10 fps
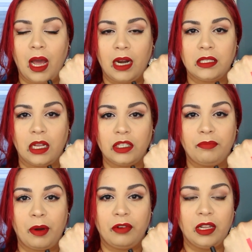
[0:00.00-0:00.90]
Anastasia
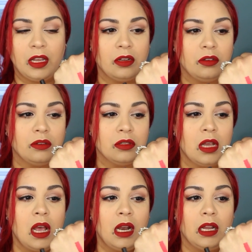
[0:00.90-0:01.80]
Beverly Hills
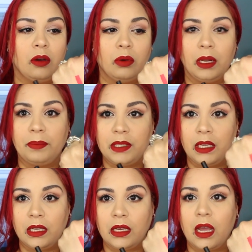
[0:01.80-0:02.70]
liquid
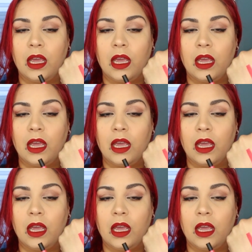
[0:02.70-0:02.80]
lipstick.